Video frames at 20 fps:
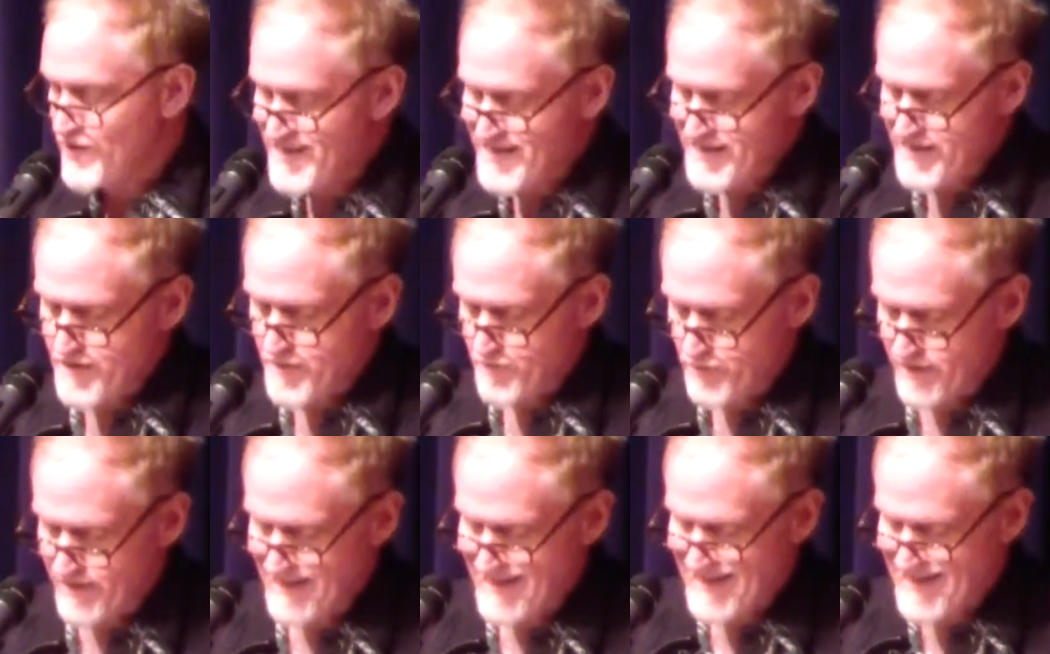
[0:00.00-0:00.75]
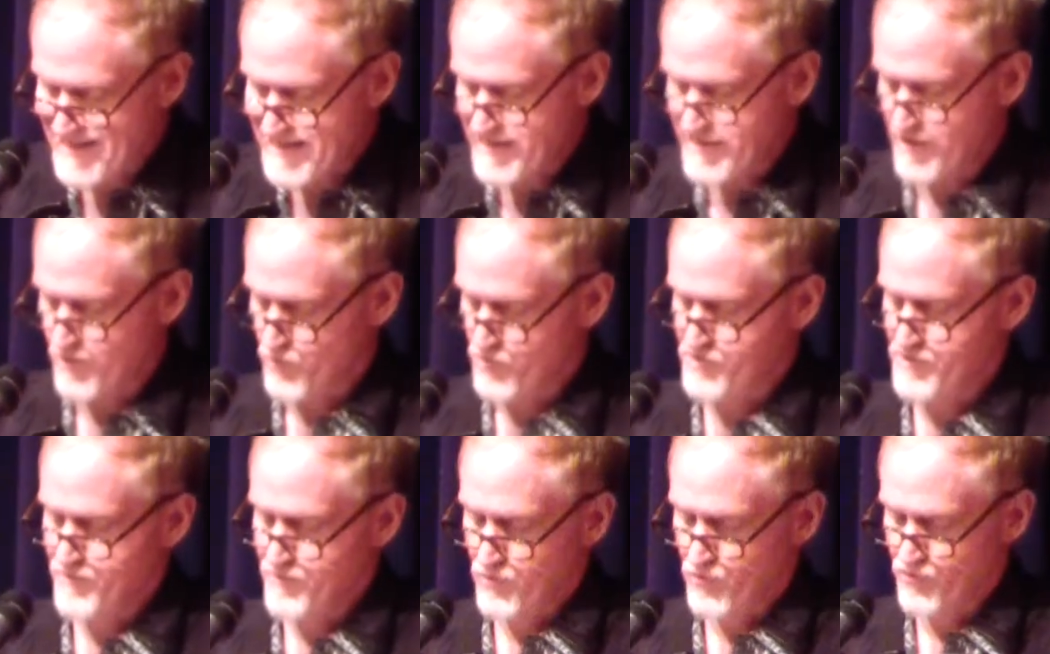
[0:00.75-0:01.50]
we, but he
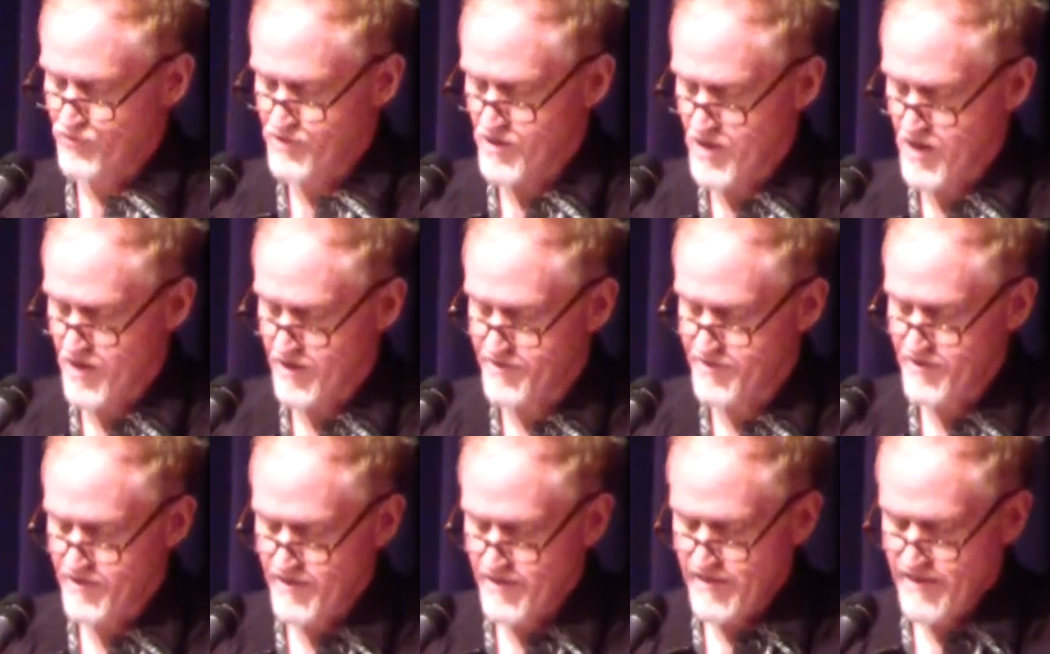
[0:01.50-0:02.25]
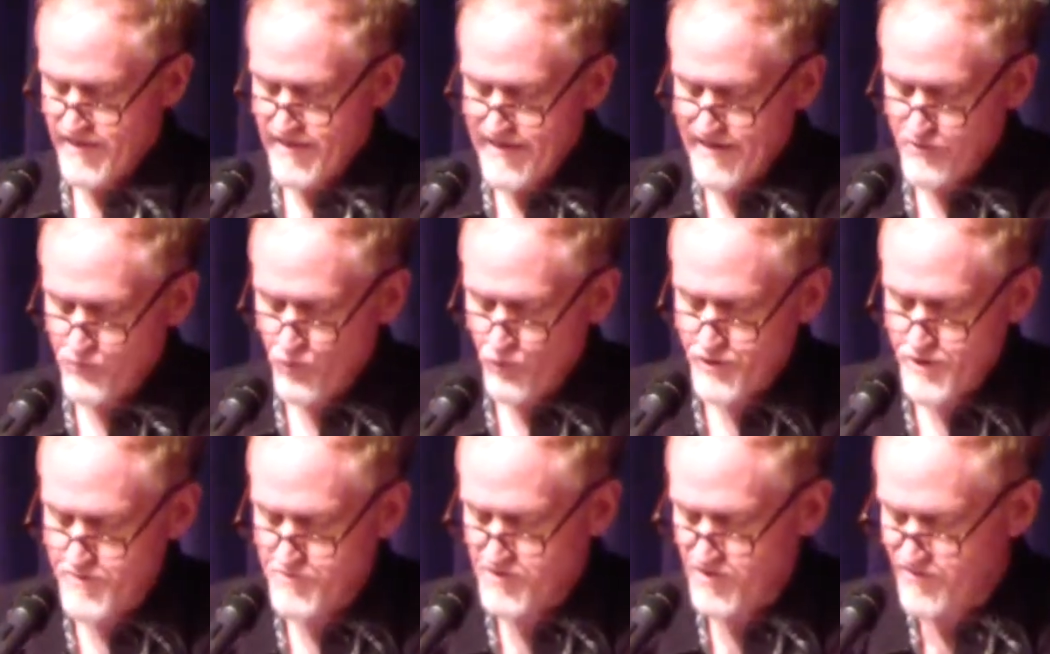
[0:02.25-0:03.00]
resembles God, as
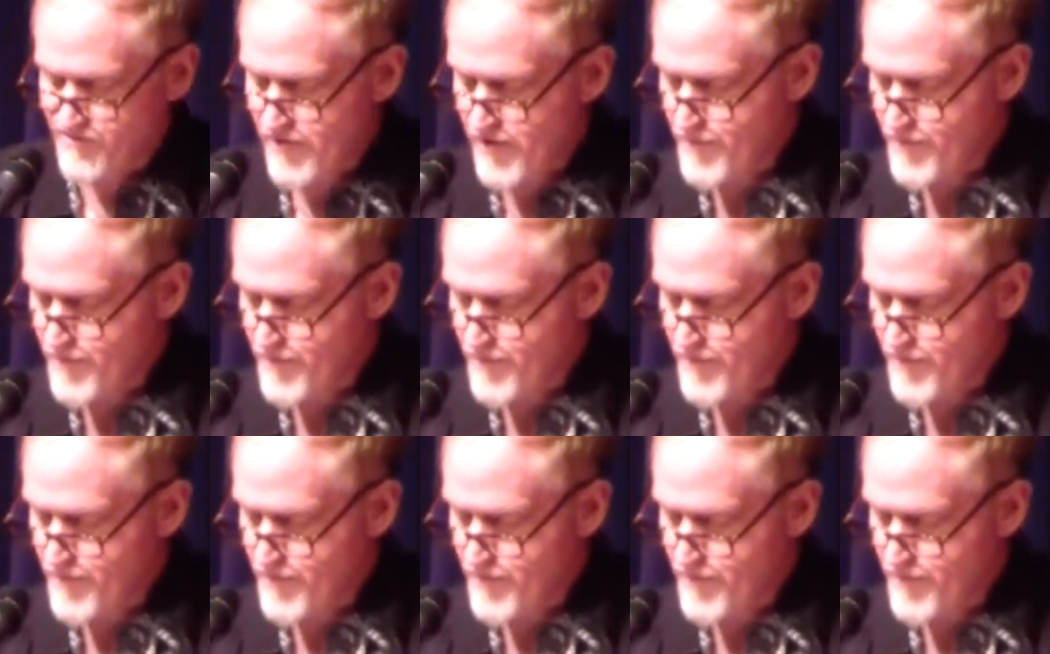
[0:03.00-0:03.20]
Williams is